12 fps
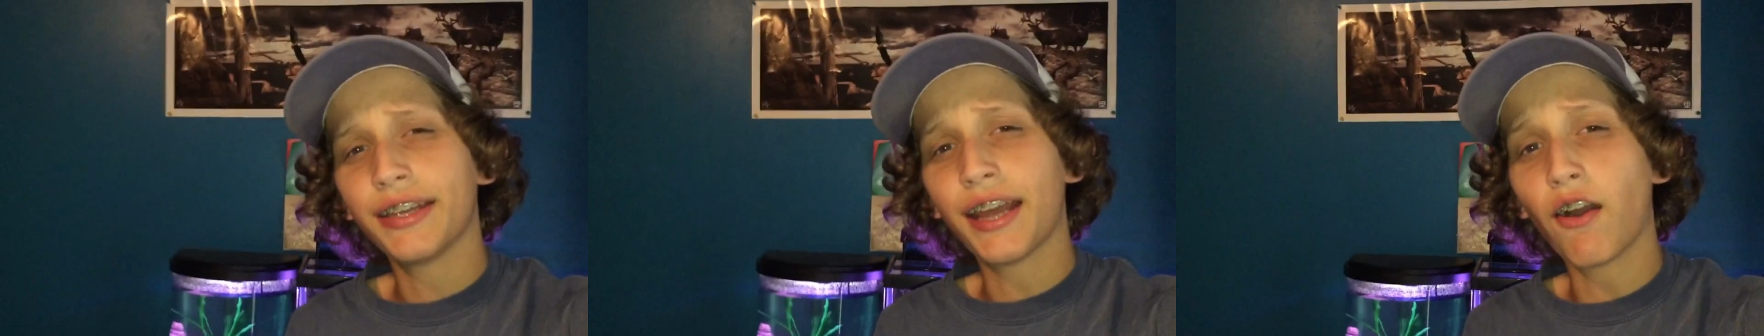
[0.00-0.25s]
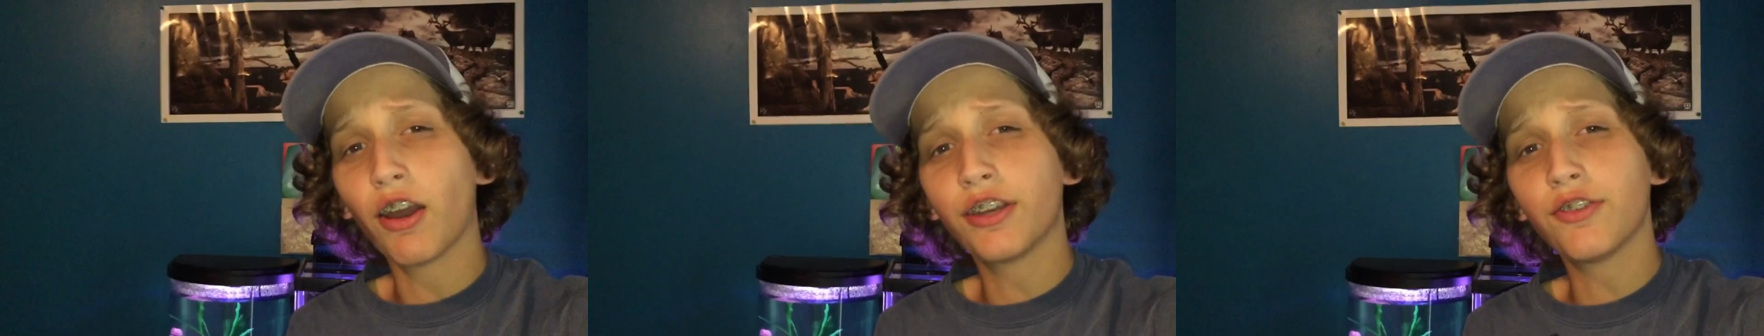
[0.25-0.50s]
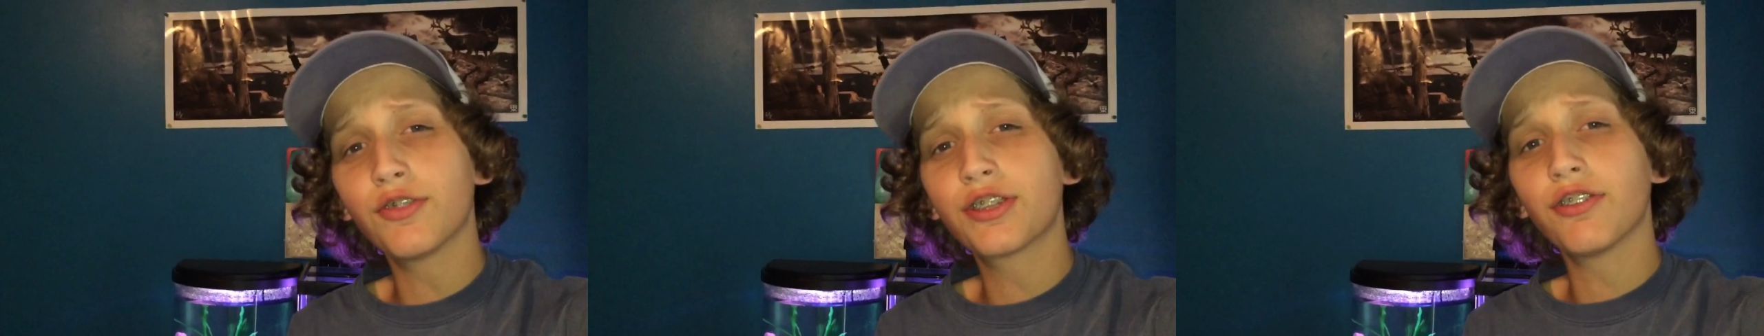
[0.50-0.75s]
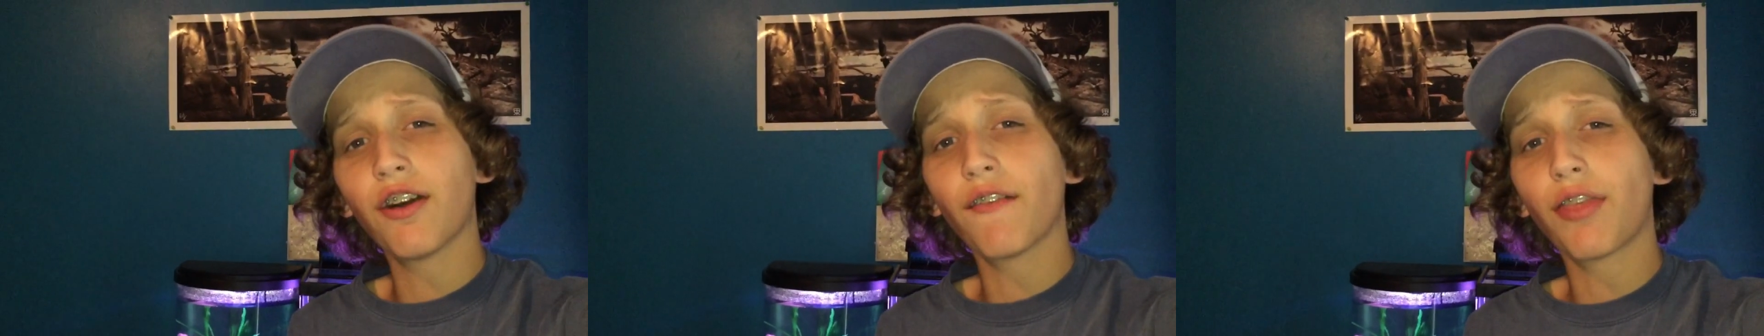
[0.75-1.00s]
Now, I do
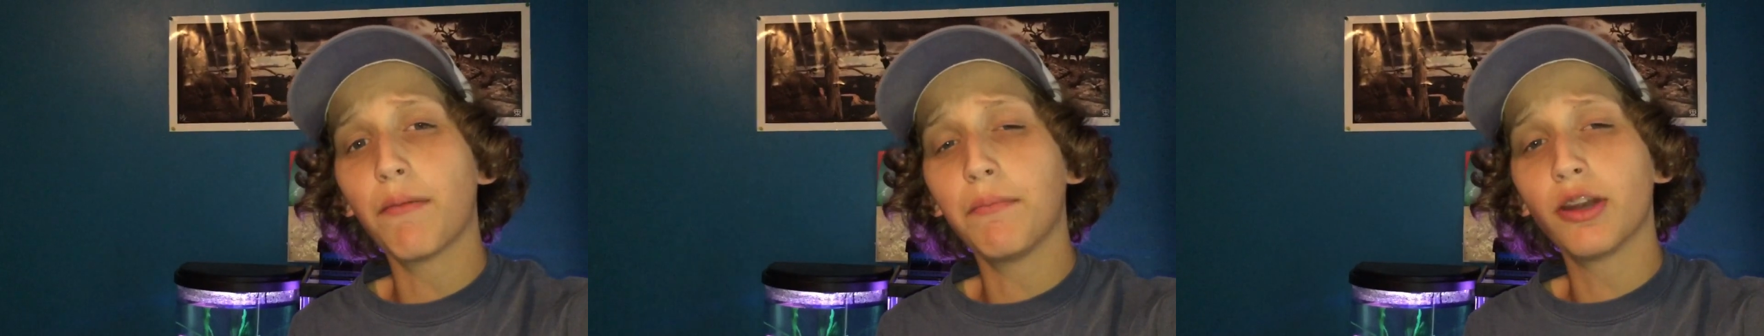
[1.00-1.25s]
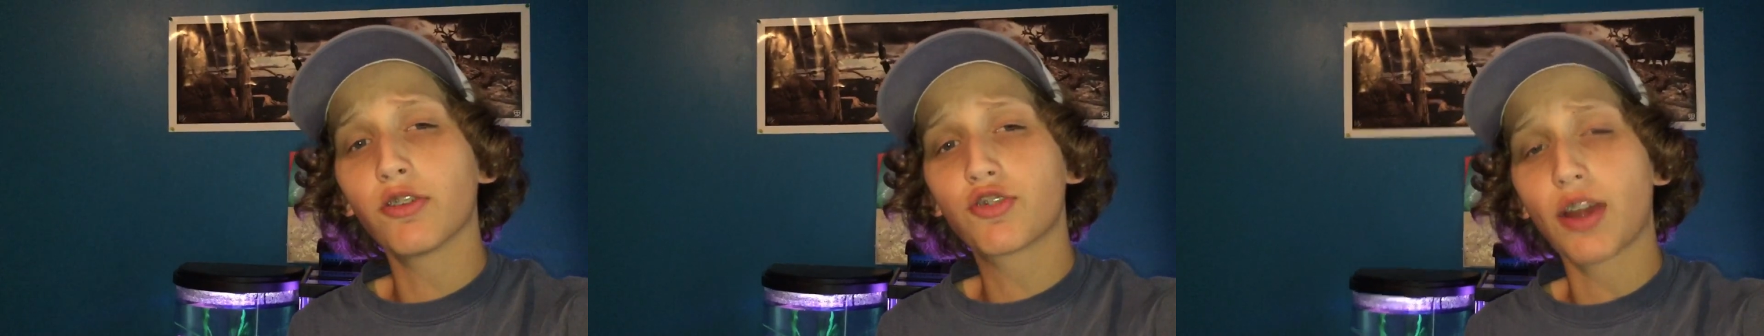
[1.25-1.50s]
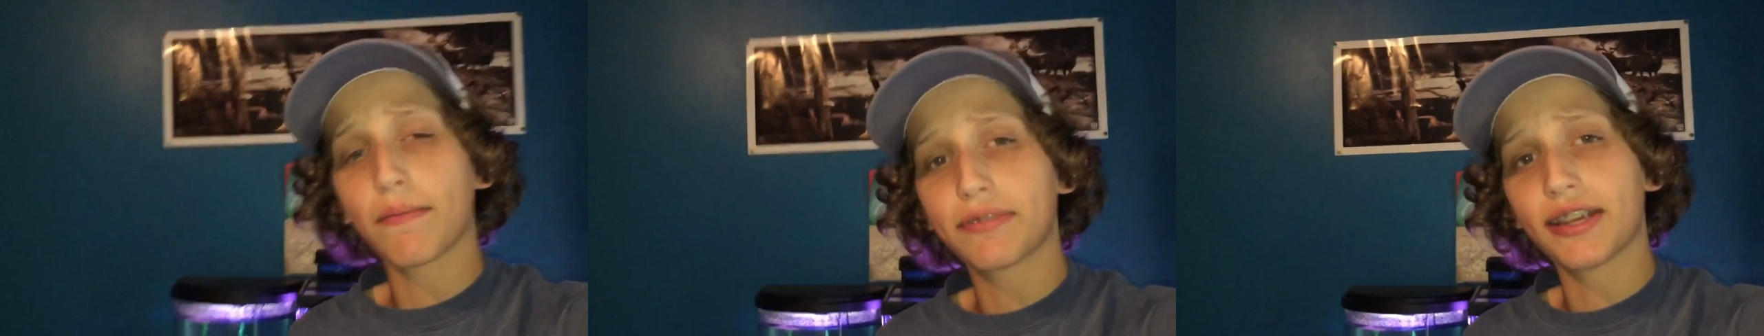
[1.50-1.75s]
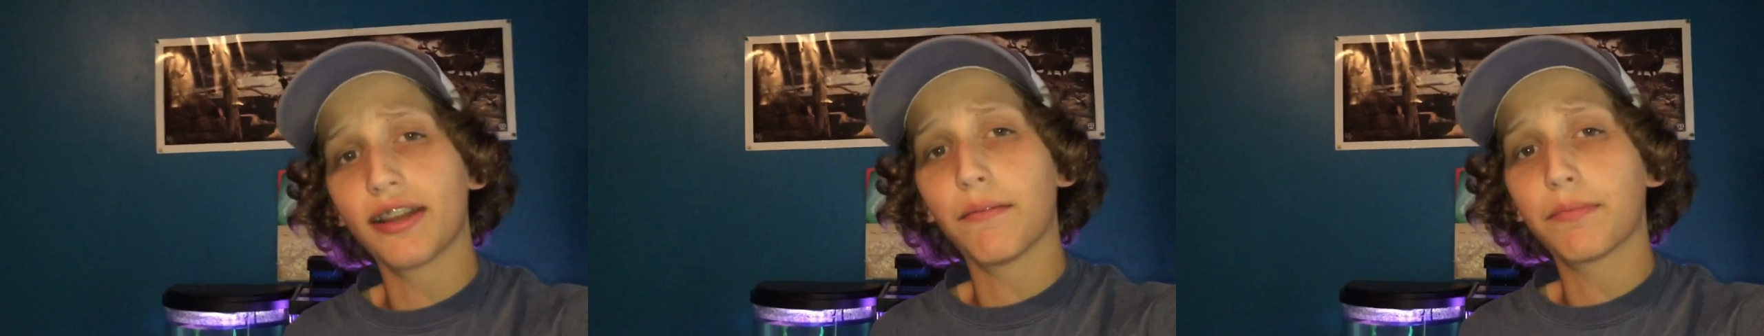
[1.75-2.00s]
still have that minnow trap
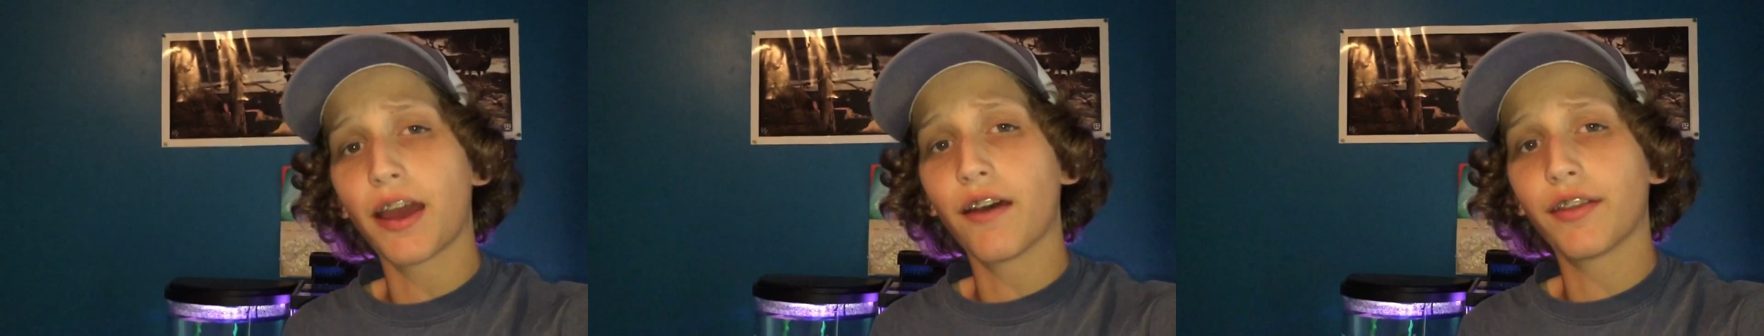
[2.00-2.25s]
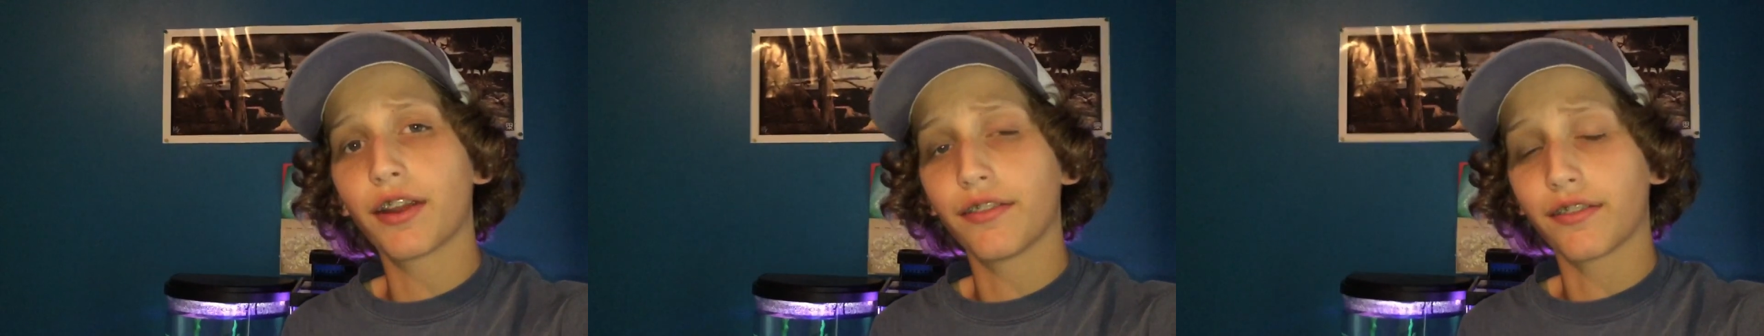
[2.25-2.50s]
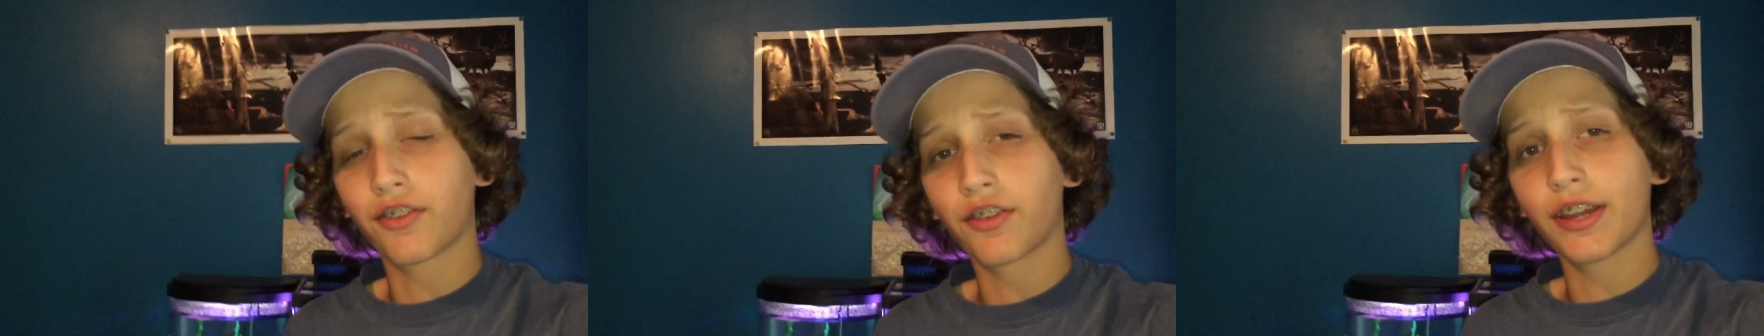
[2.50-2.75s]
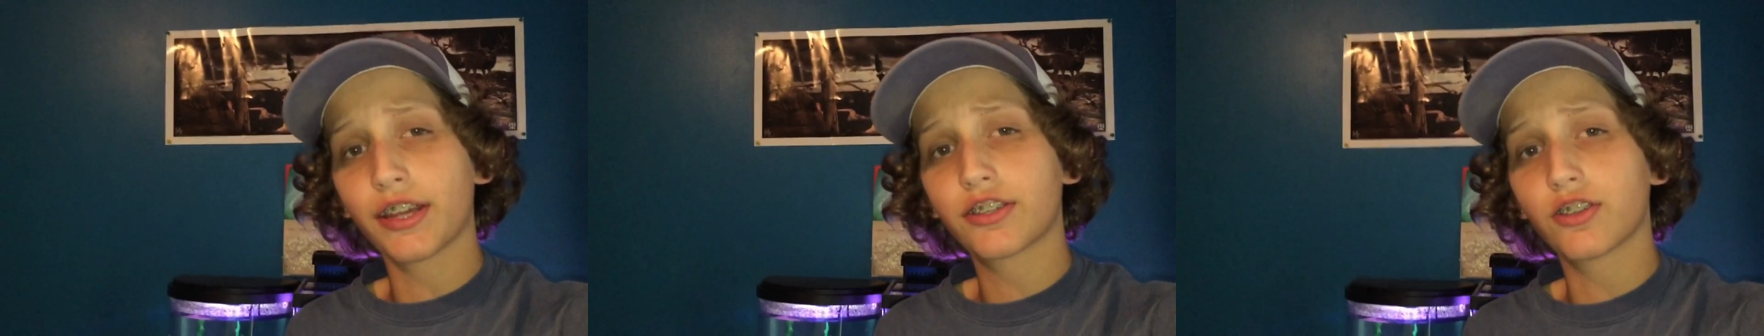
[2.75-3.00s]
set up down there in the creek,